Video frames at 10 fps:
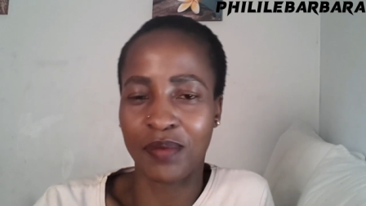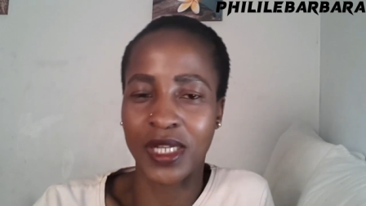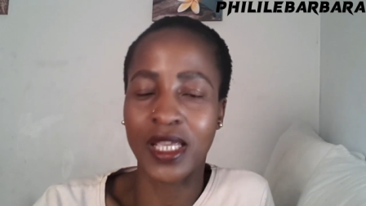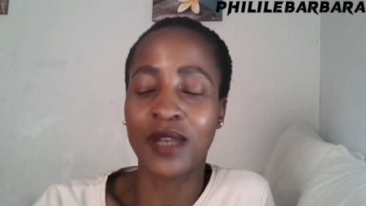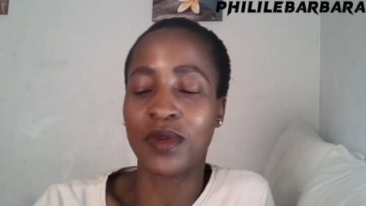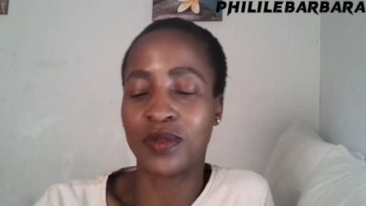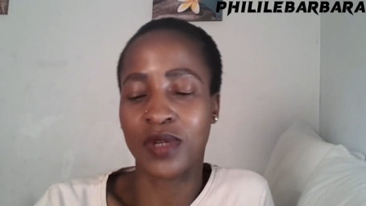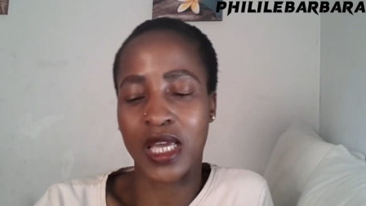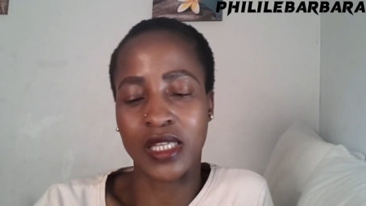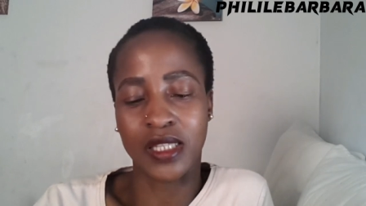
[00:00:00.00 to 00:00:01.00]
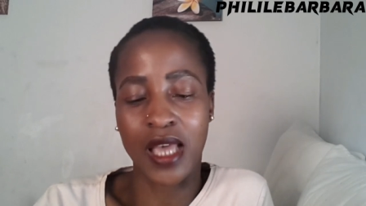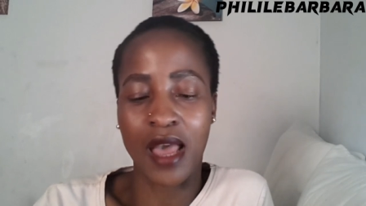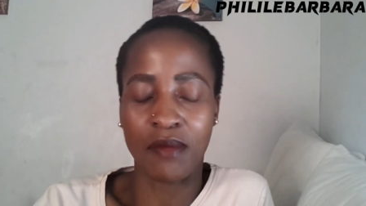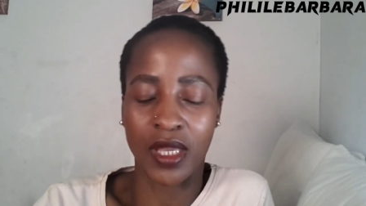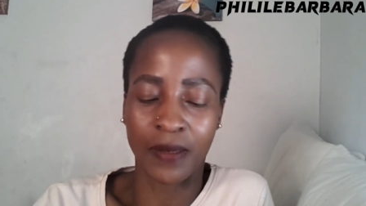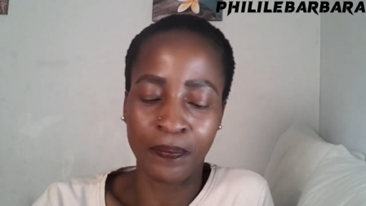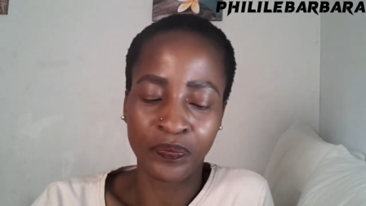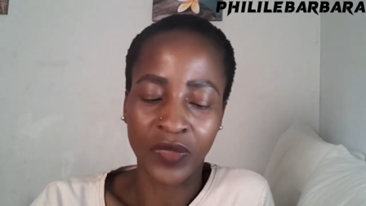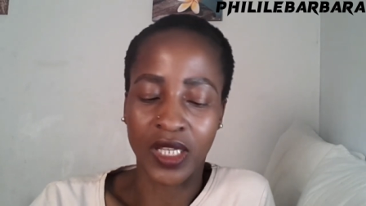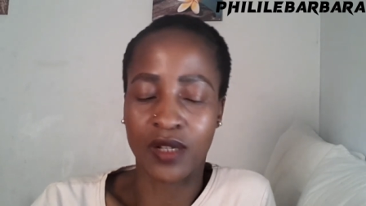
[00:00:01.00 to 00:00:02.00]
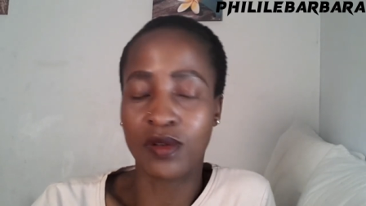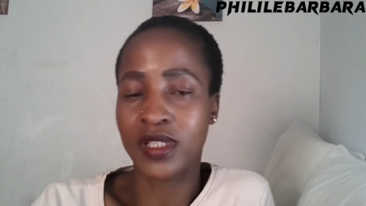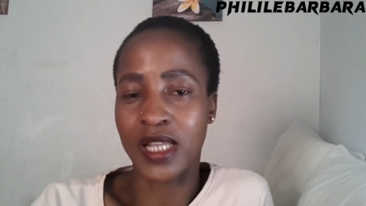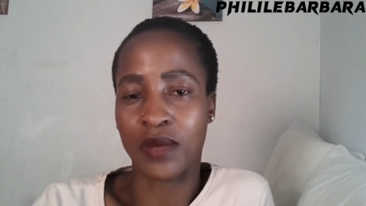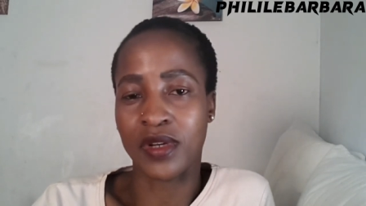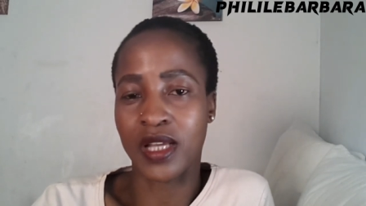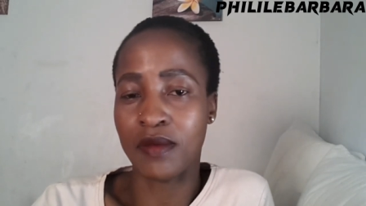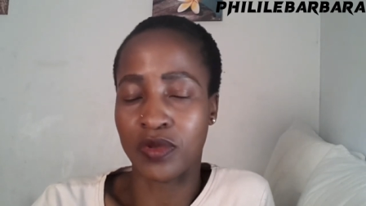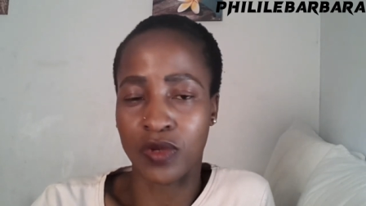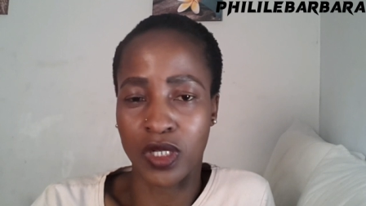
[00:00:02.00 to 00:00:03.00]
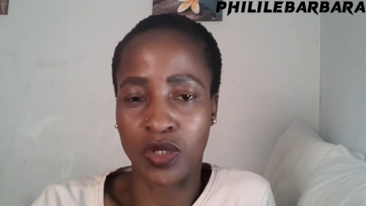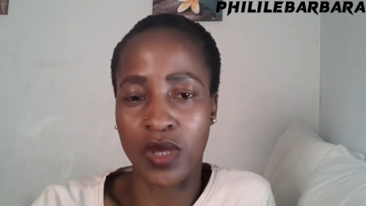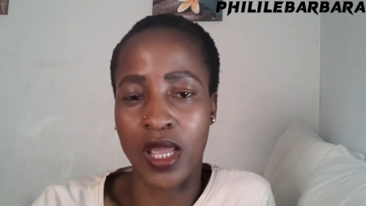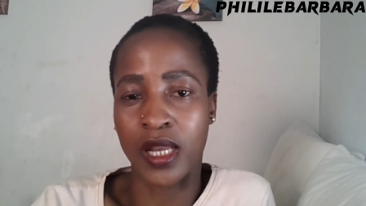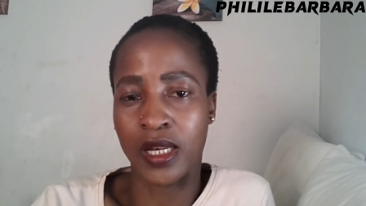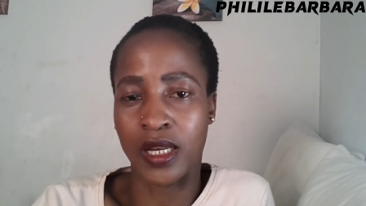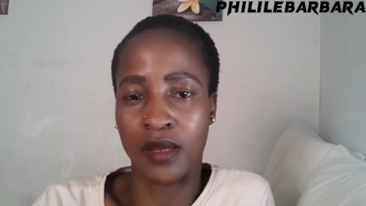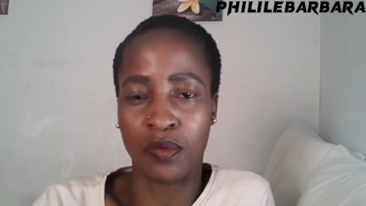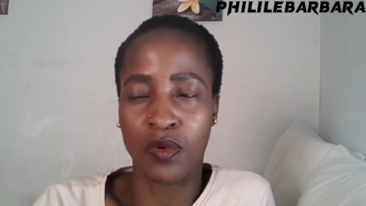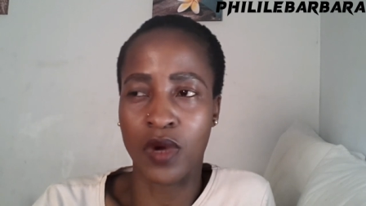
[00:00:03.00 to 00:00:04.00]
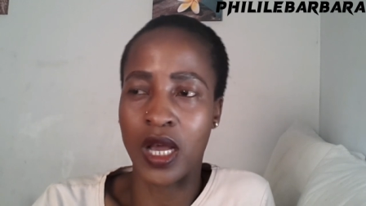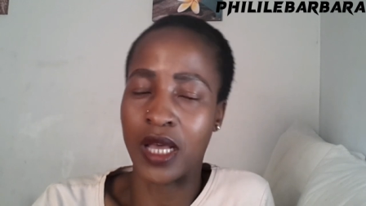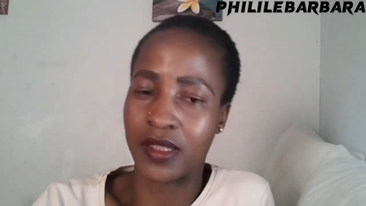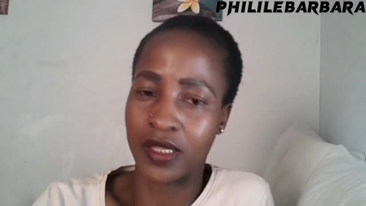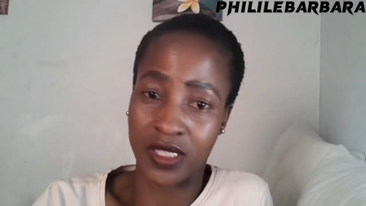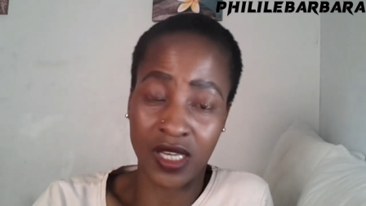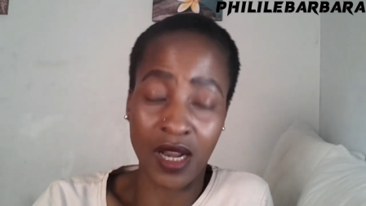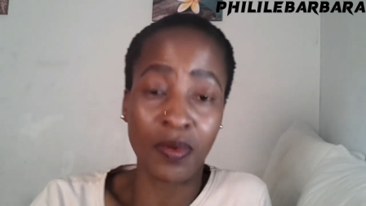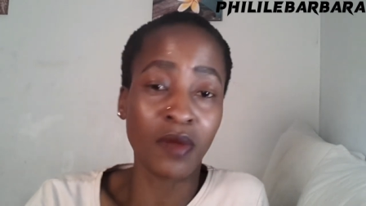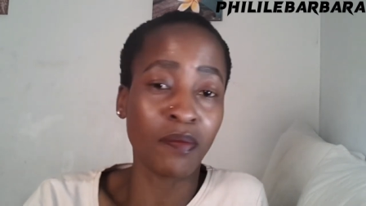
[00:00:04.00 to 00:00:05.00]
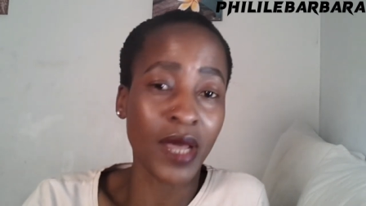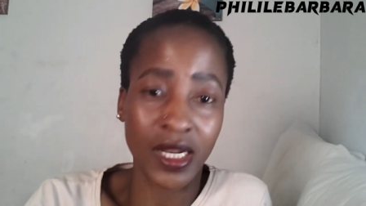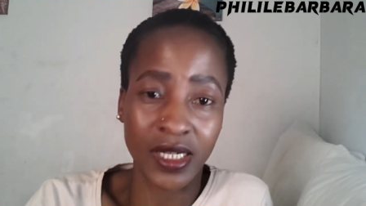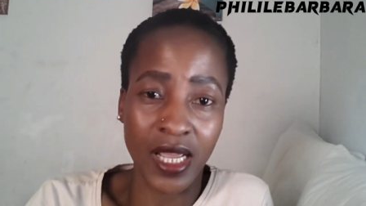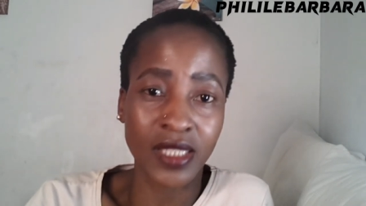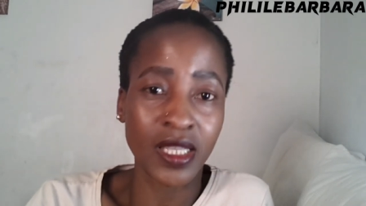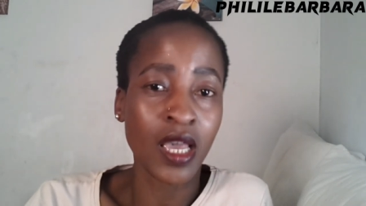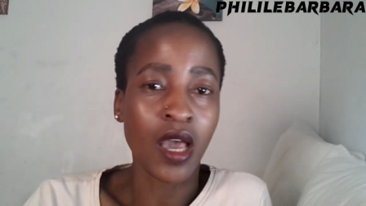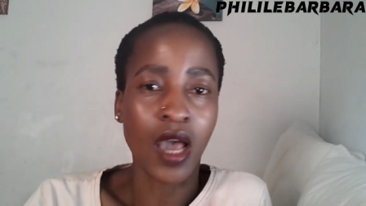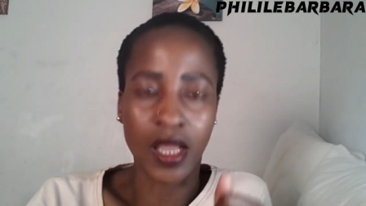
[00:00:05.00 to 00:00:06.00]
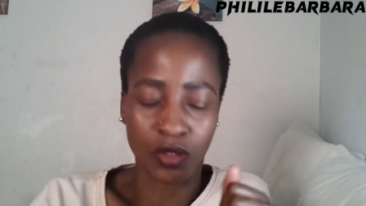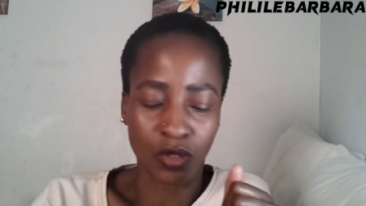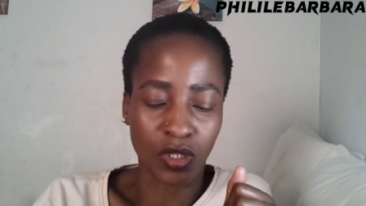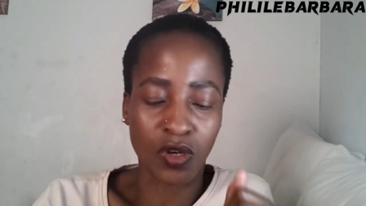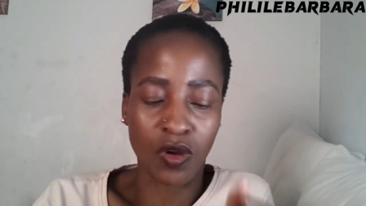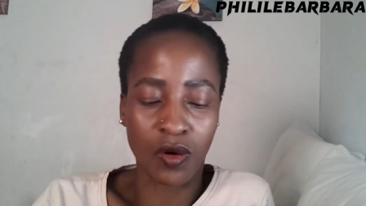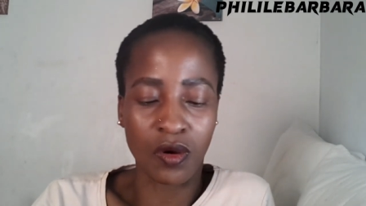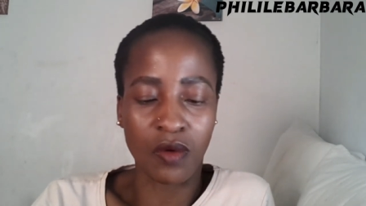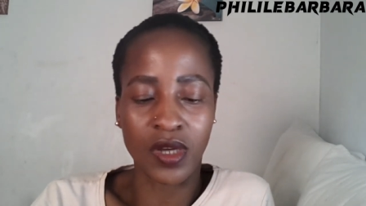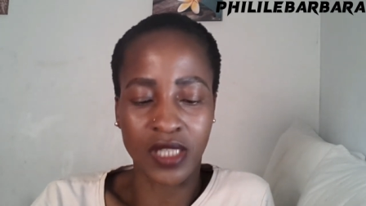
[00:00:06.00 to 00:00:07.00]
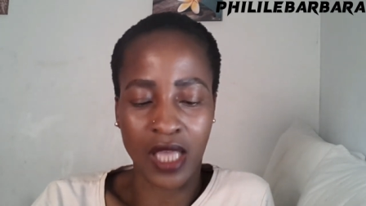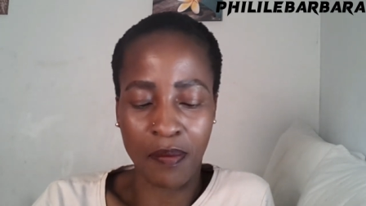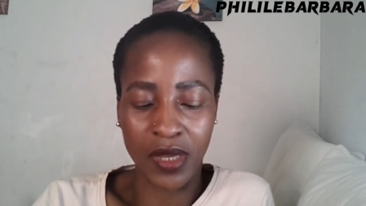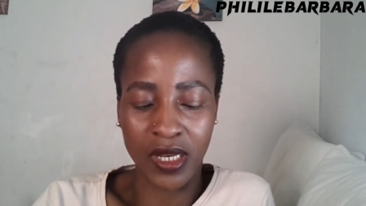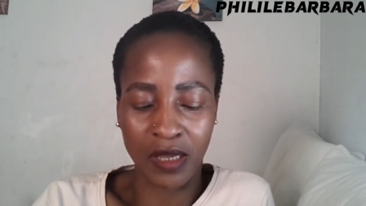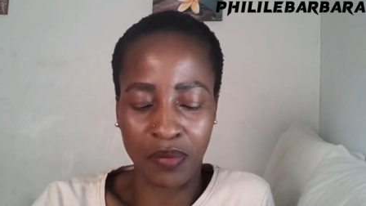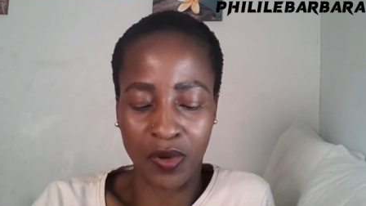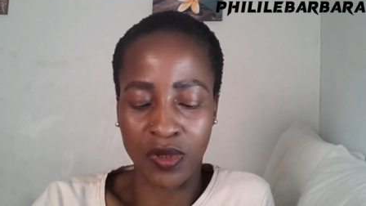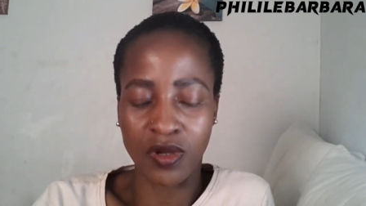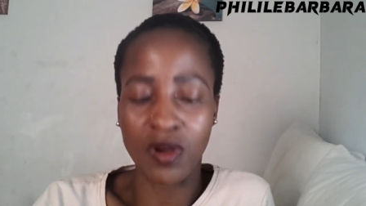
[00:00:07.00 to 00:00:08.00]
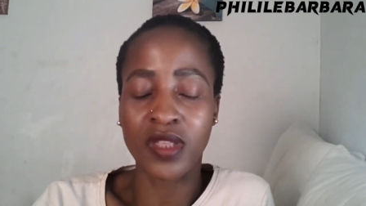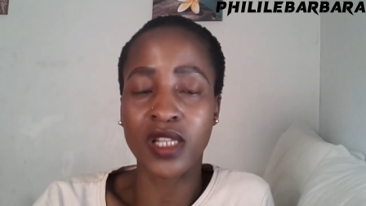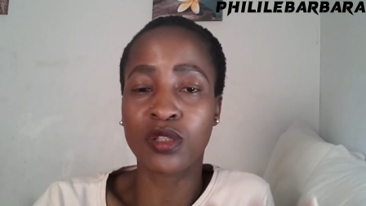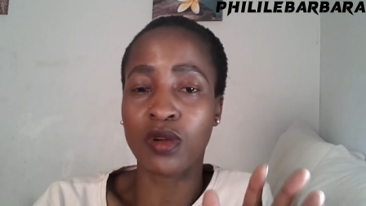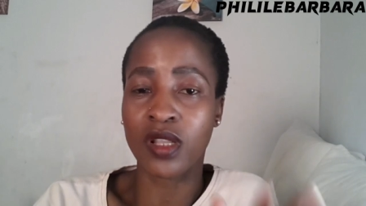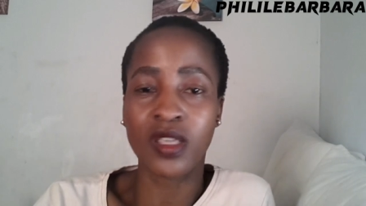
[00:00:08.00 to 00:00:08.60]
but anyways you guys yeah i mean it looks like when it comes to letoya and lebu uh there's trouble in paradise i do not know what's happening because on that story